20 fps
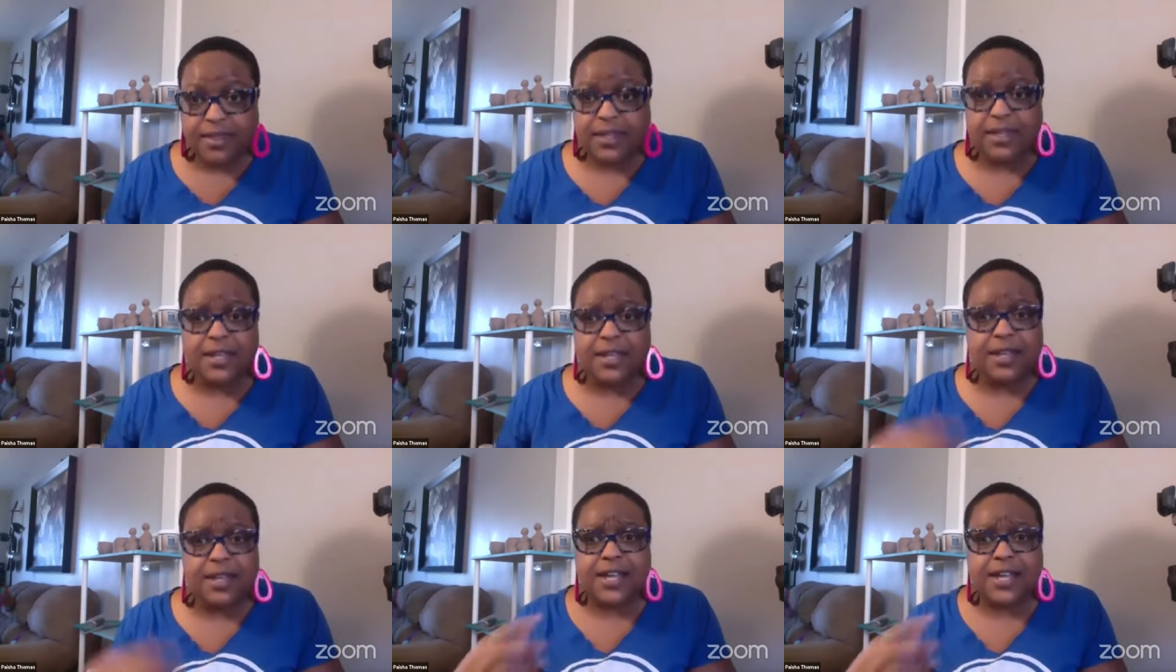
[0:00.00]

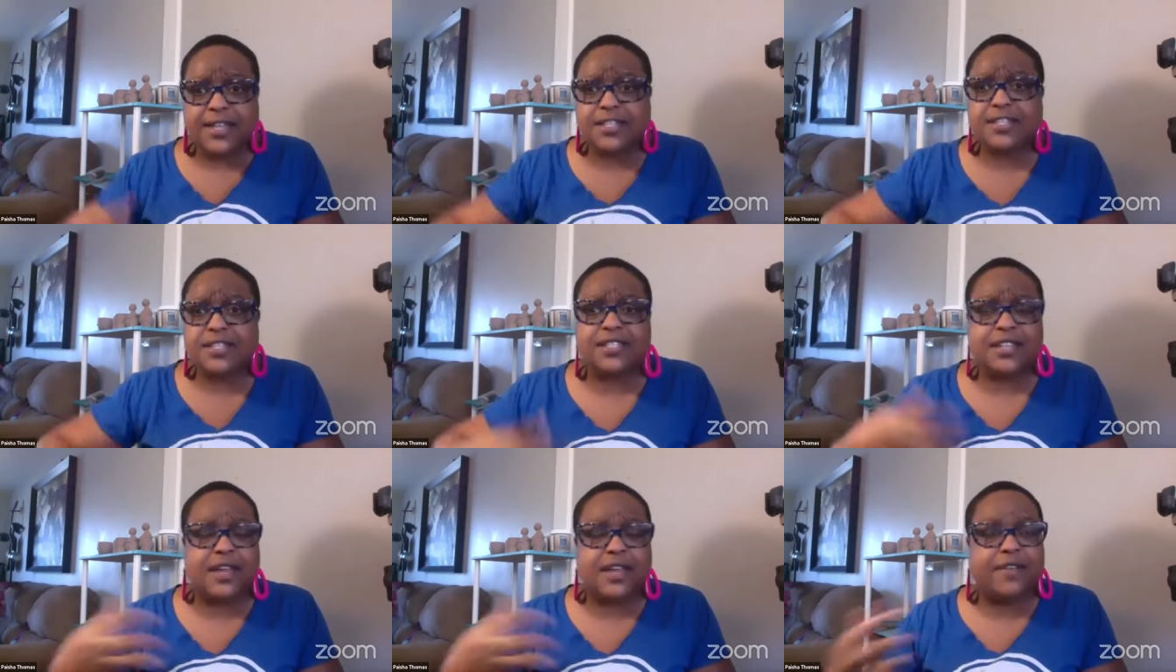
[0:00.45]
and i
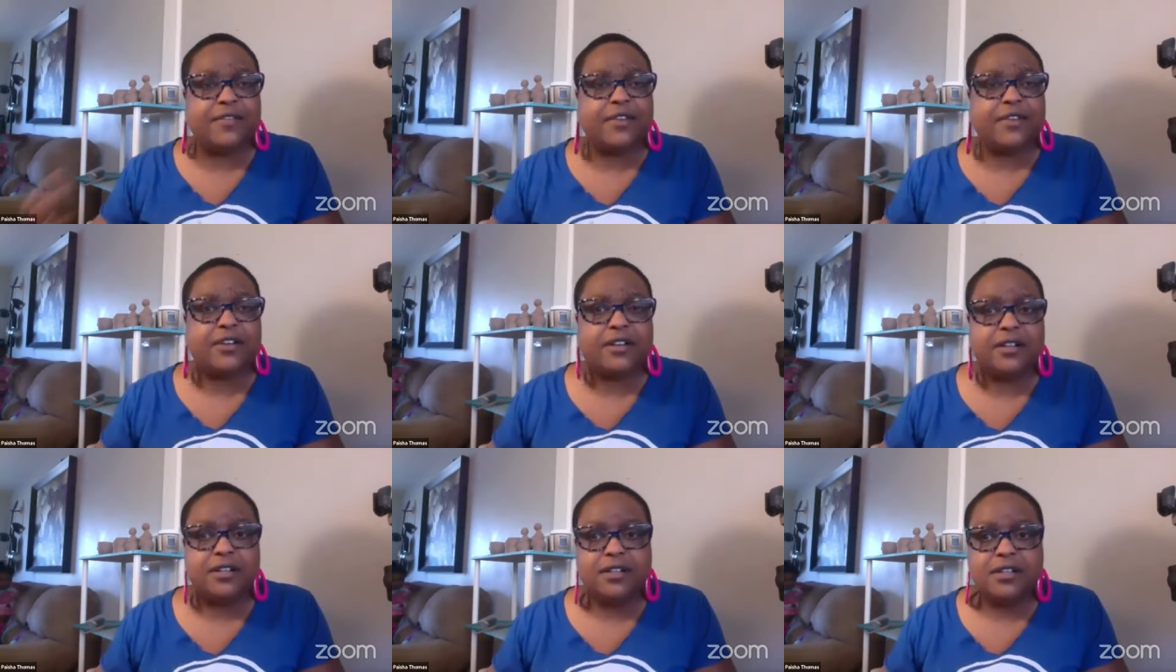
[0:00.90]
just
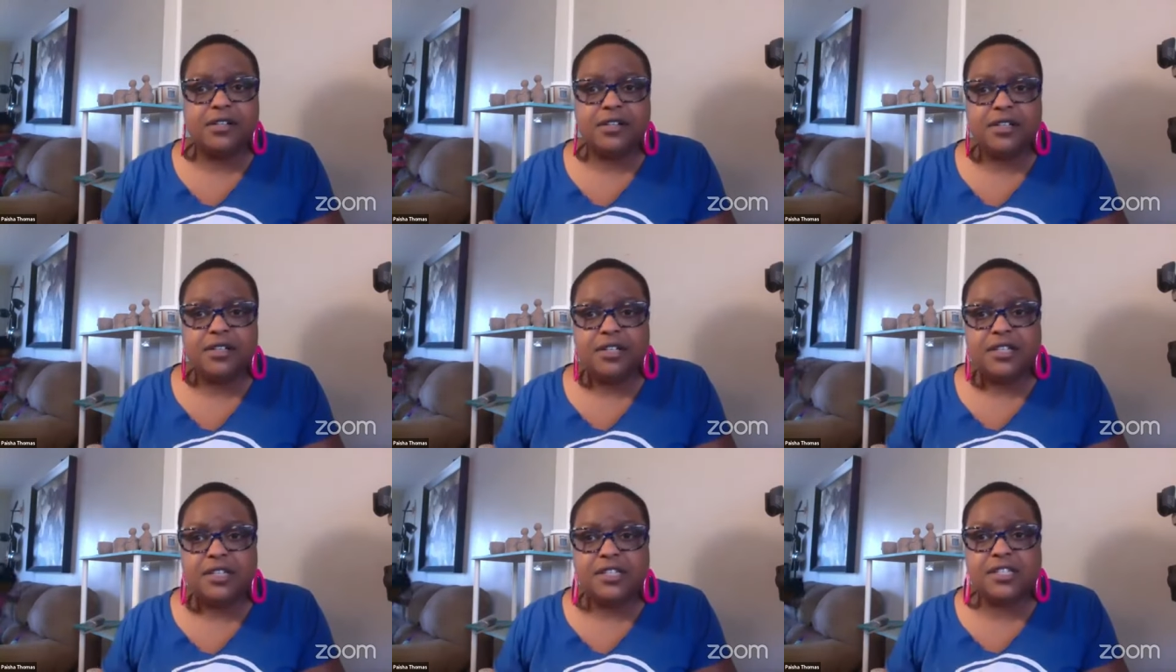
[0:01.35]
never
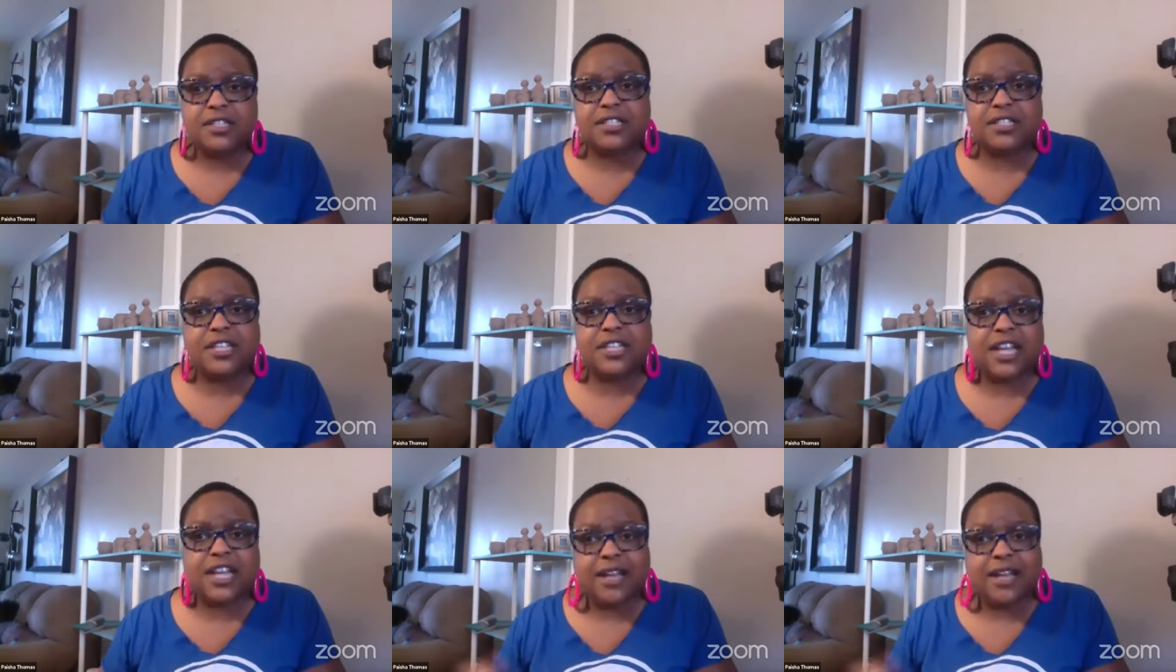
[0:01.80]

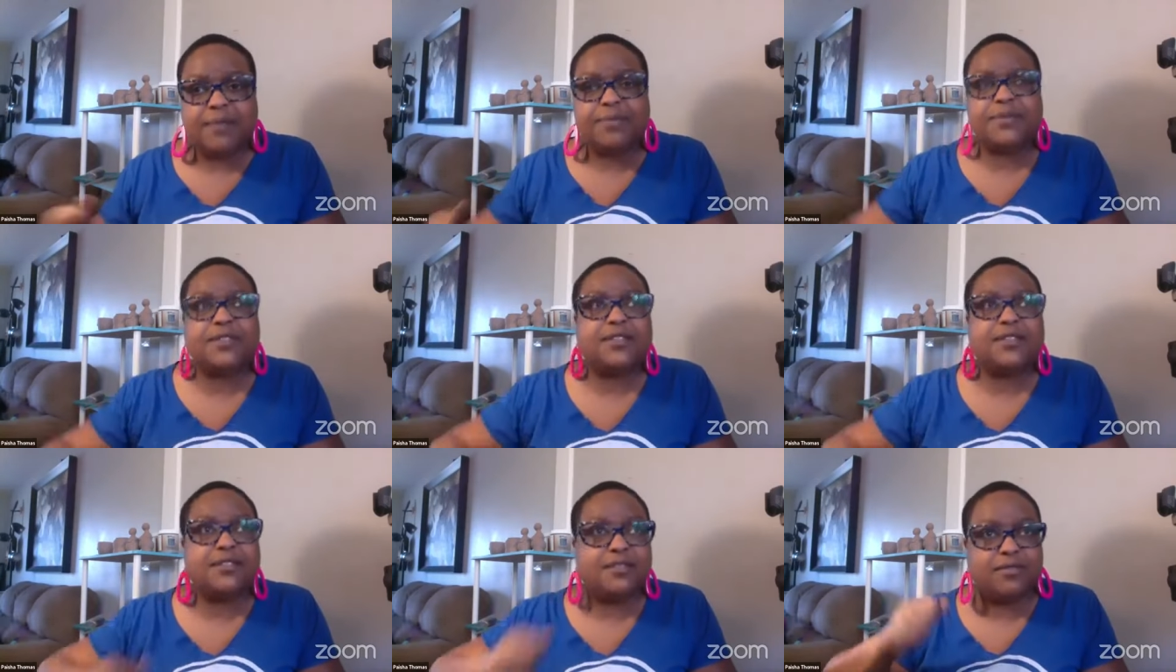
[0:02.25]

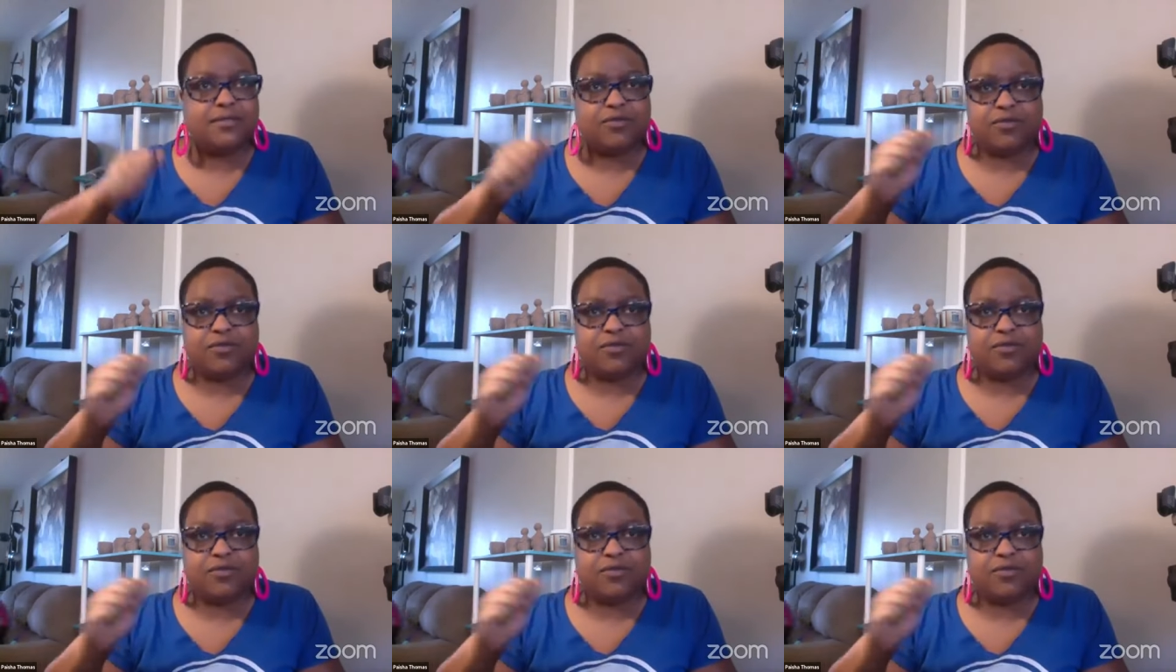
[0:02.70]
stopped